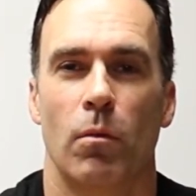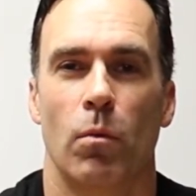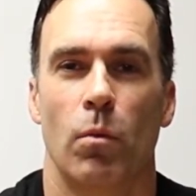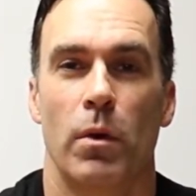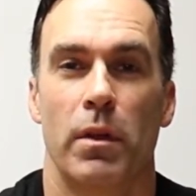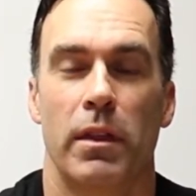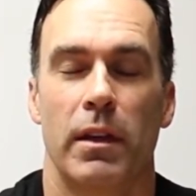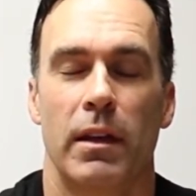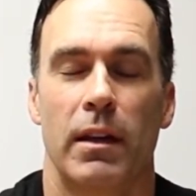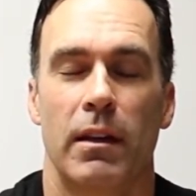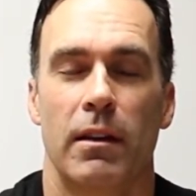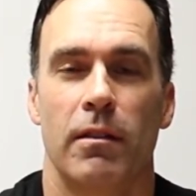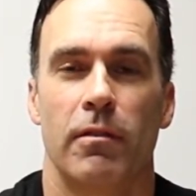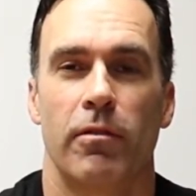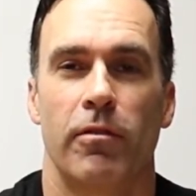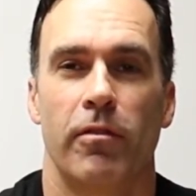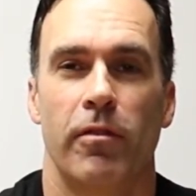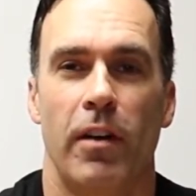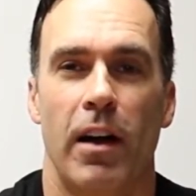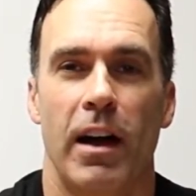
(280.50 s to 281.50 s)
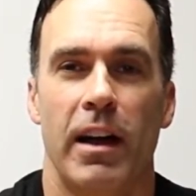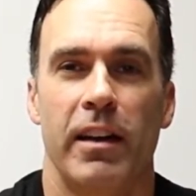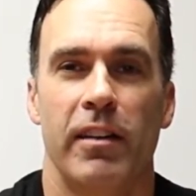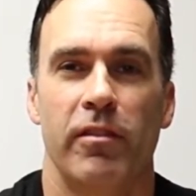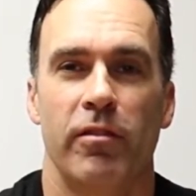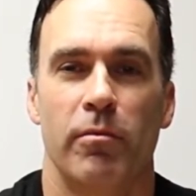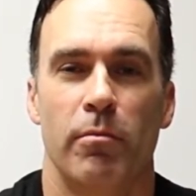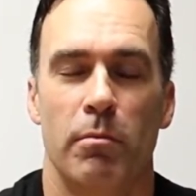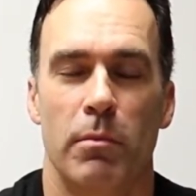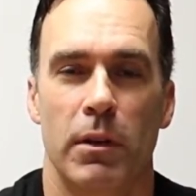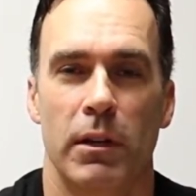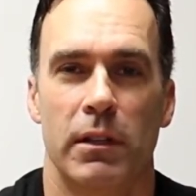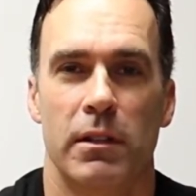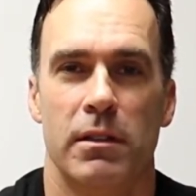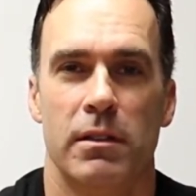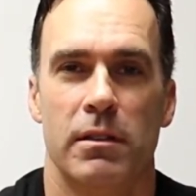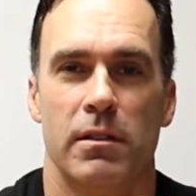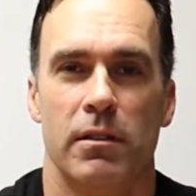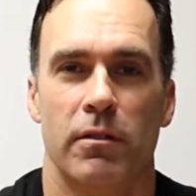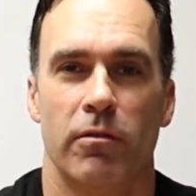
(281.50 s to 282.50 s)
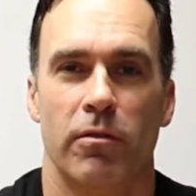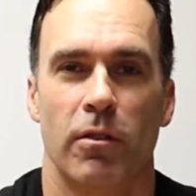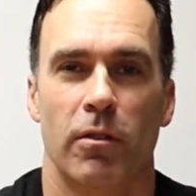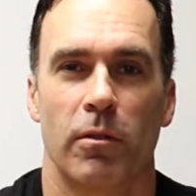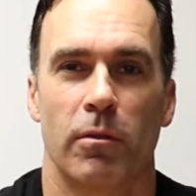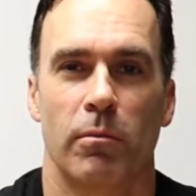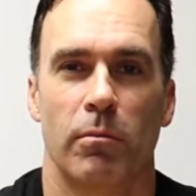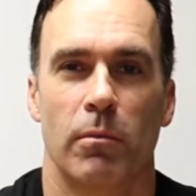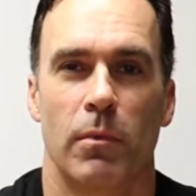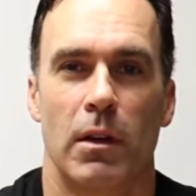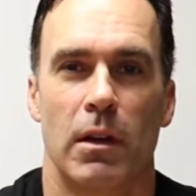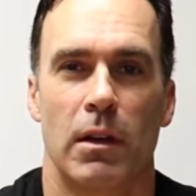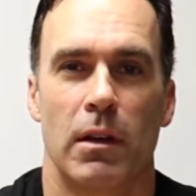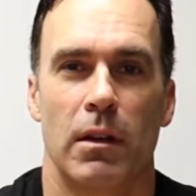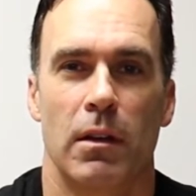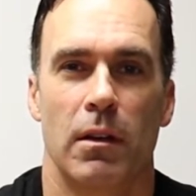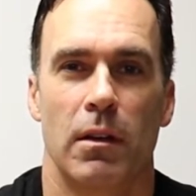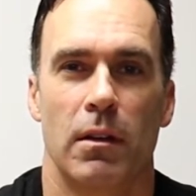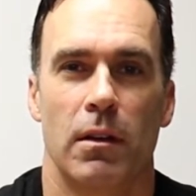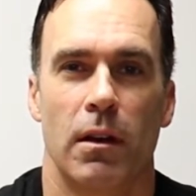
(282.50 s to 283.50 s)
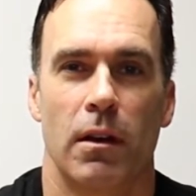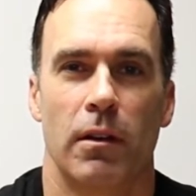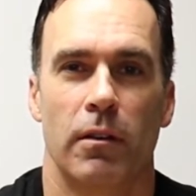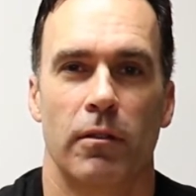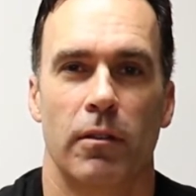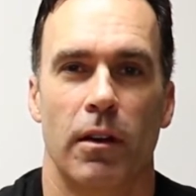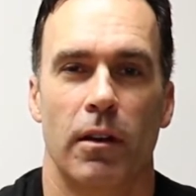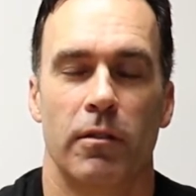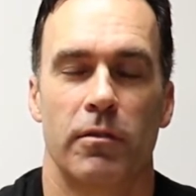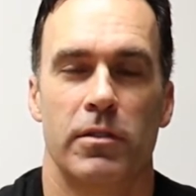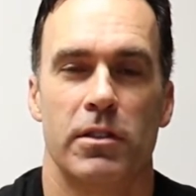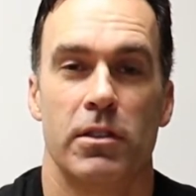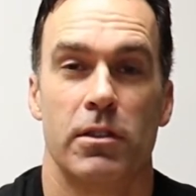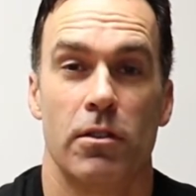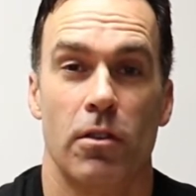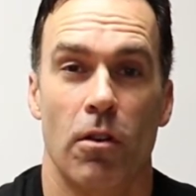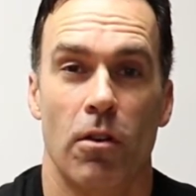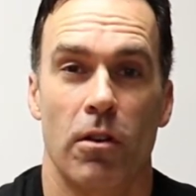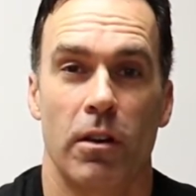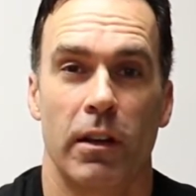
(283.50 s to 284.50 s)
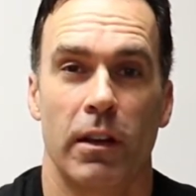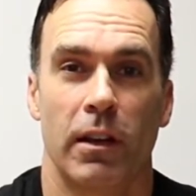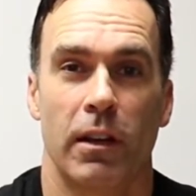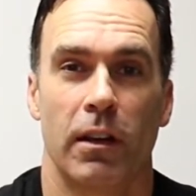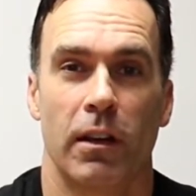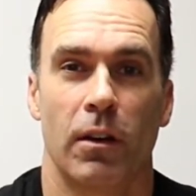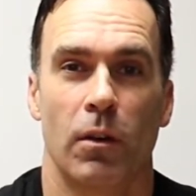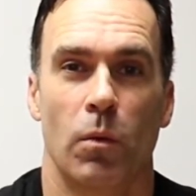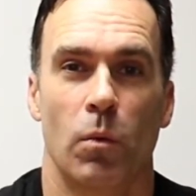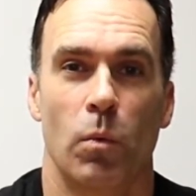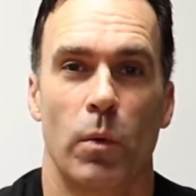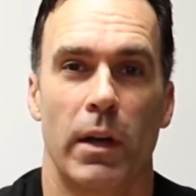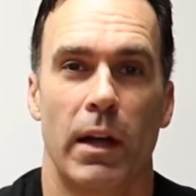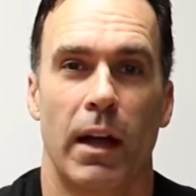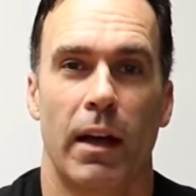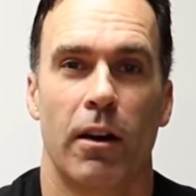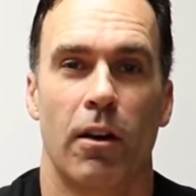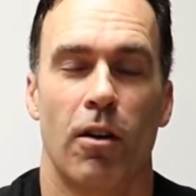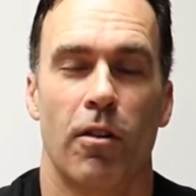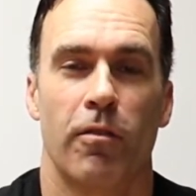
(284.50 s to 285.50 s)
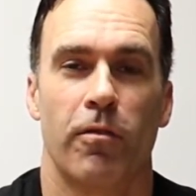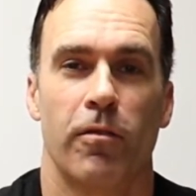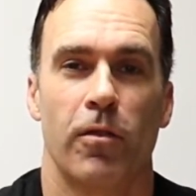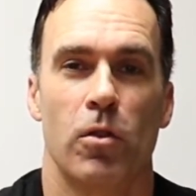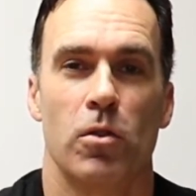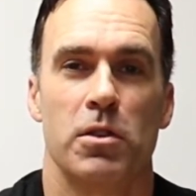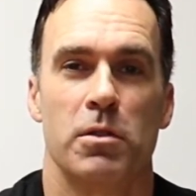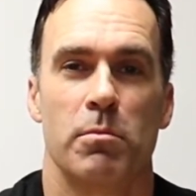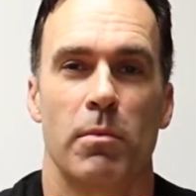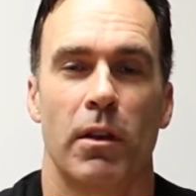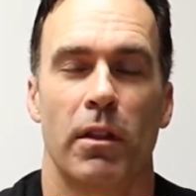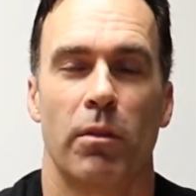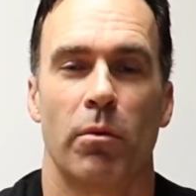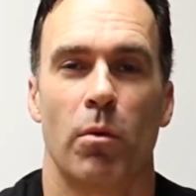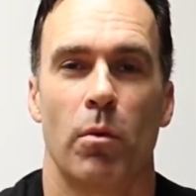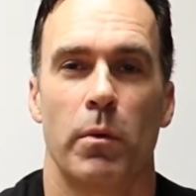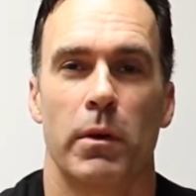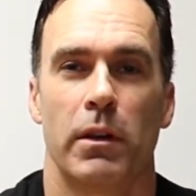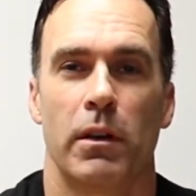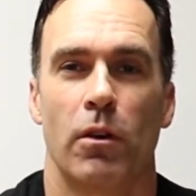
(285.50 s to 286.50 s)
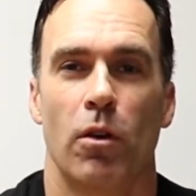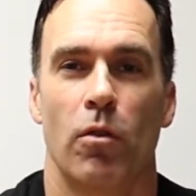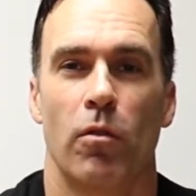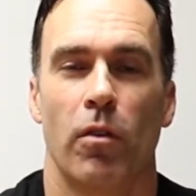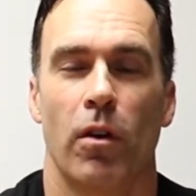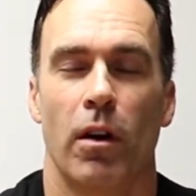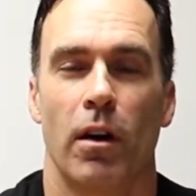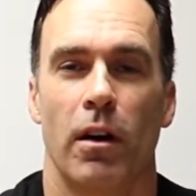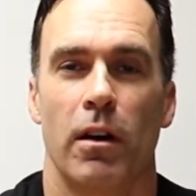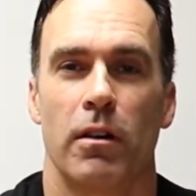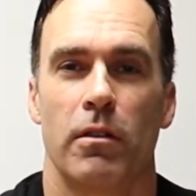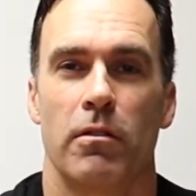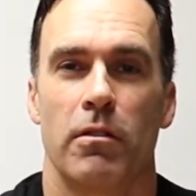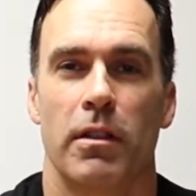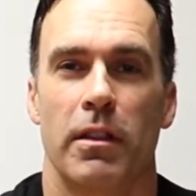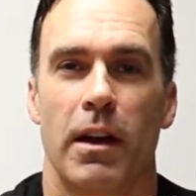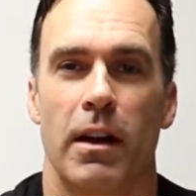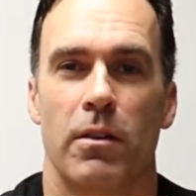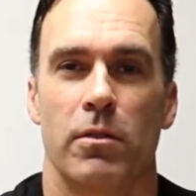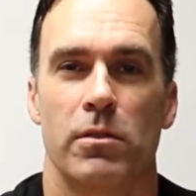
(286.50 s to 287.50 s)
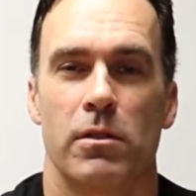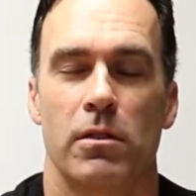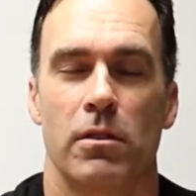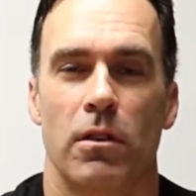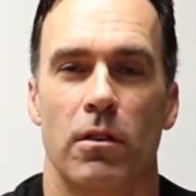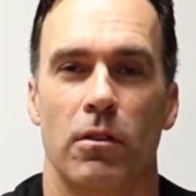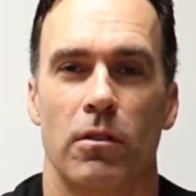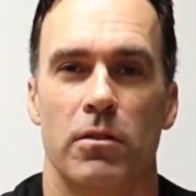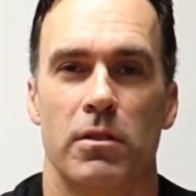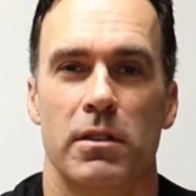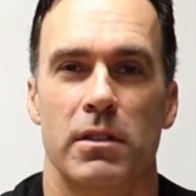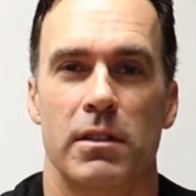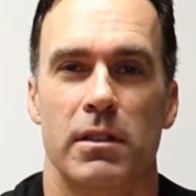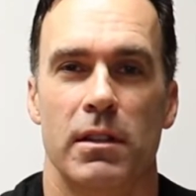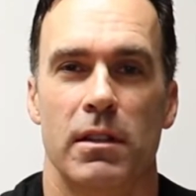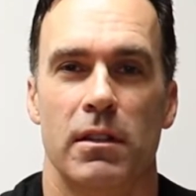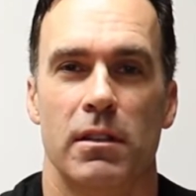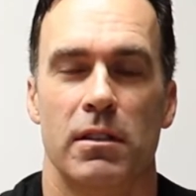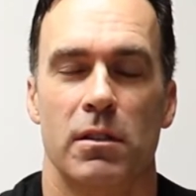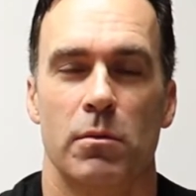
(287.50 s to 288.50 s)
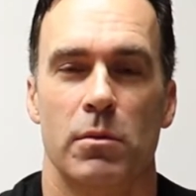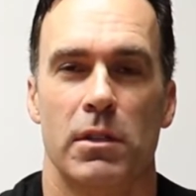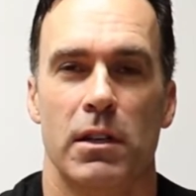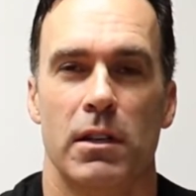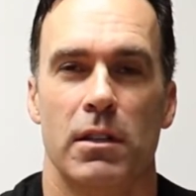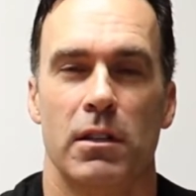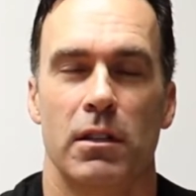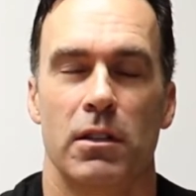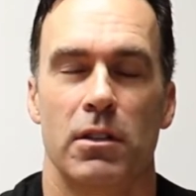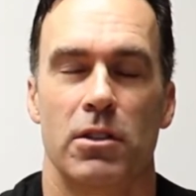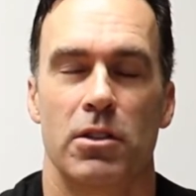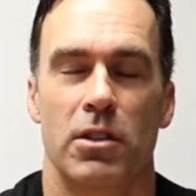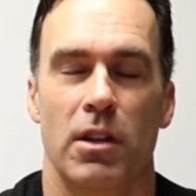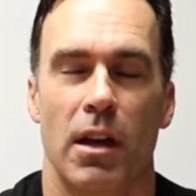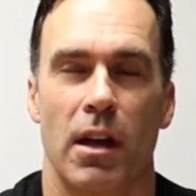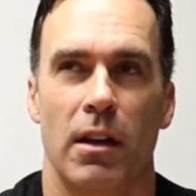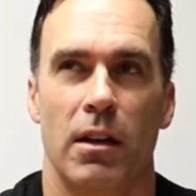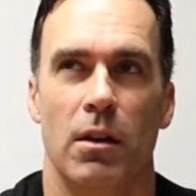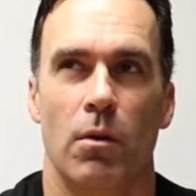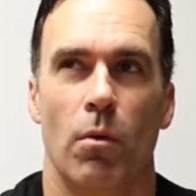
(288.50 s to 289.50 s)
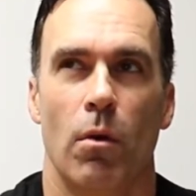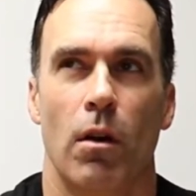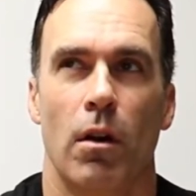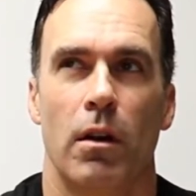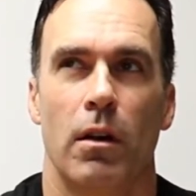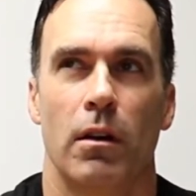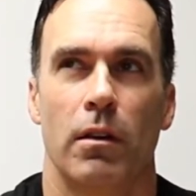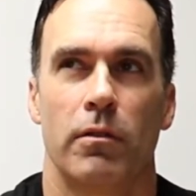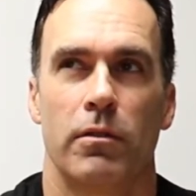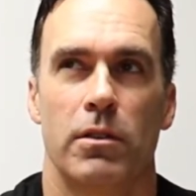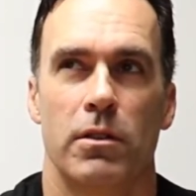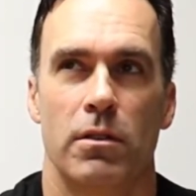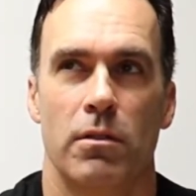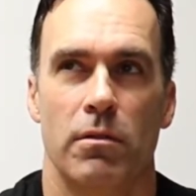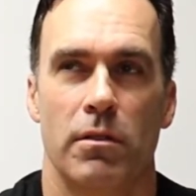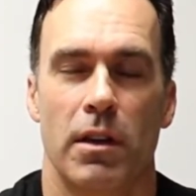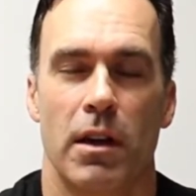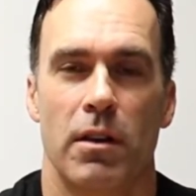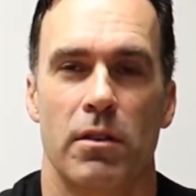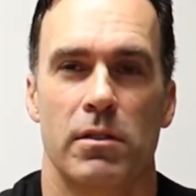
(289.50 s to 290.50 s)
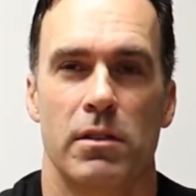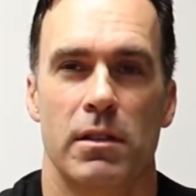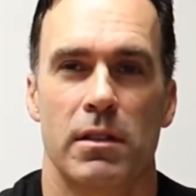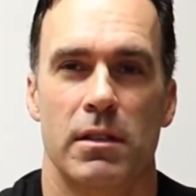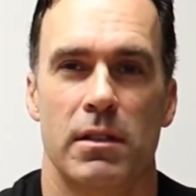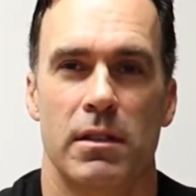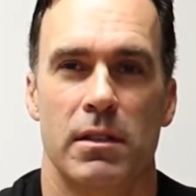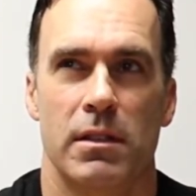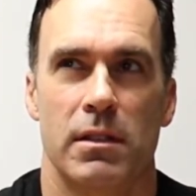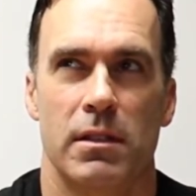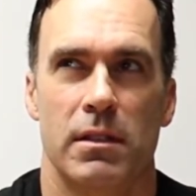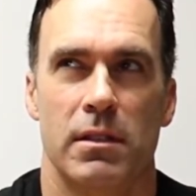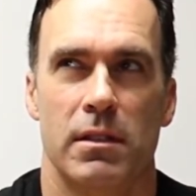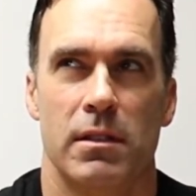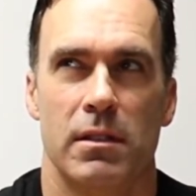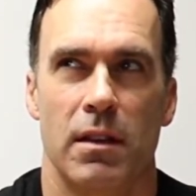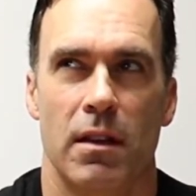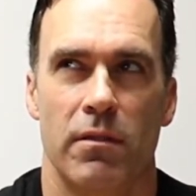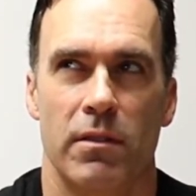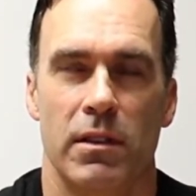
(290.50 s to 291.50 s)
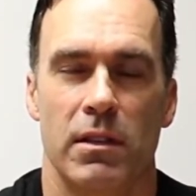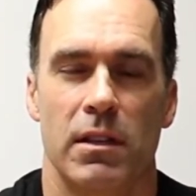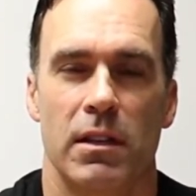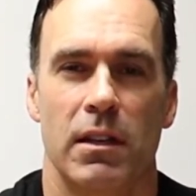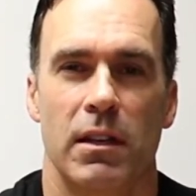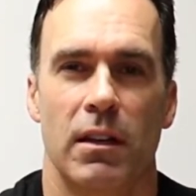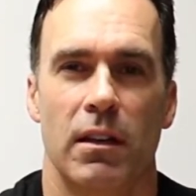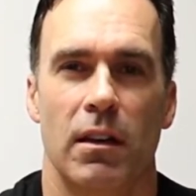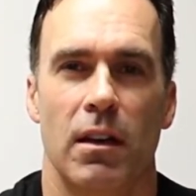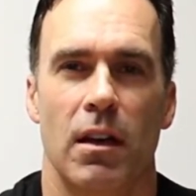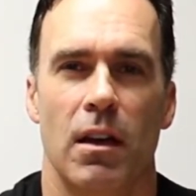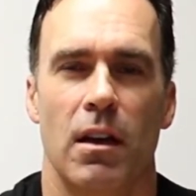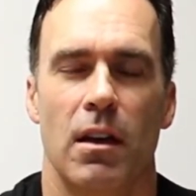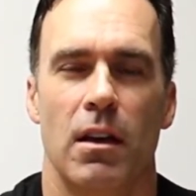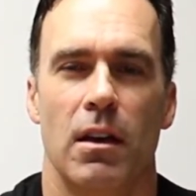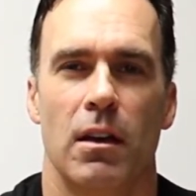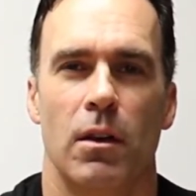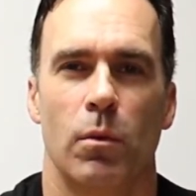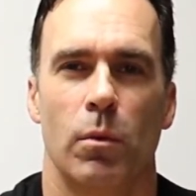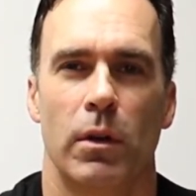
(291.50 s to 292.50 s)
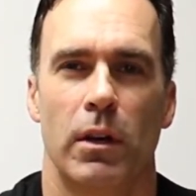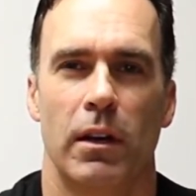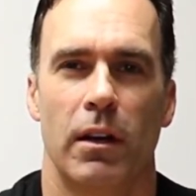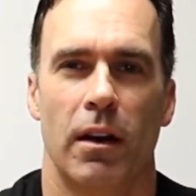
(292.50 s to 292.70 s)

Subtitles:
within 5 months of starting, we had our first month where we did over $100,000 in sales. It was actually January of 2017. We did